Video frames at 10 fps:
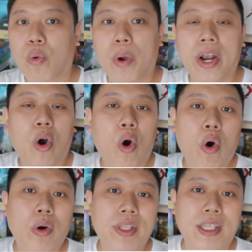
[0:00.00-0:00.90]
when
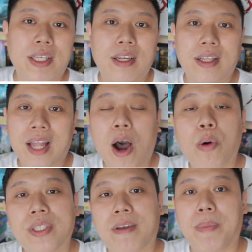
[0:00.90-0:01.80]
all the
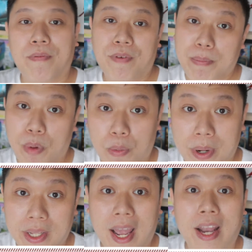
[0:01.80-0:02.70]
tiles have been flipped
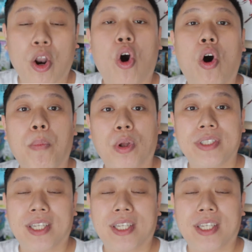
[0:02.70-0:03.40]
open and all the